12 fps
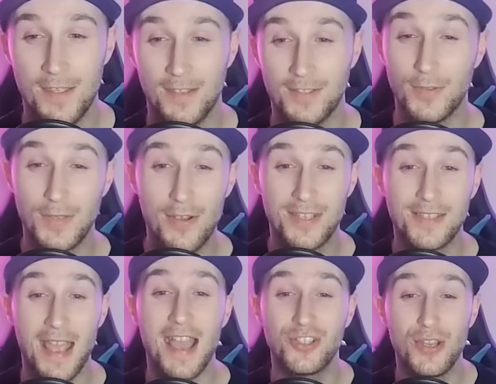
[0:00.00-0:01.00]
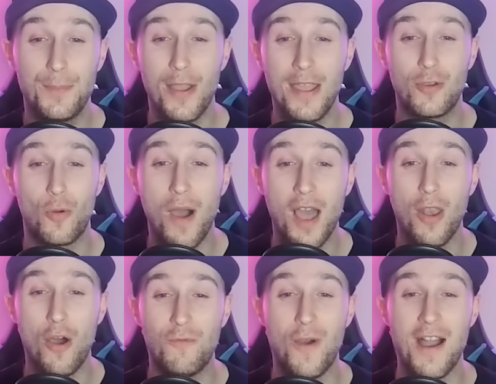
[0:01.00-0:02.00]
So Deoxys actually put in quite a
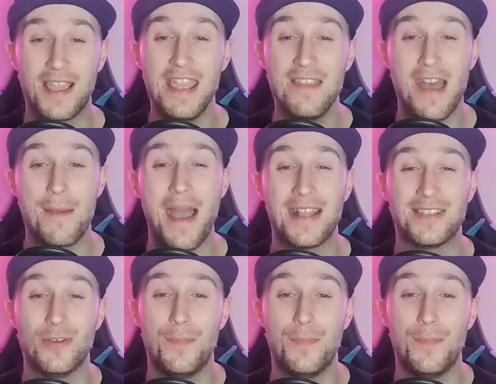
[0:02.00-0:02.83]
lot of work in that battle,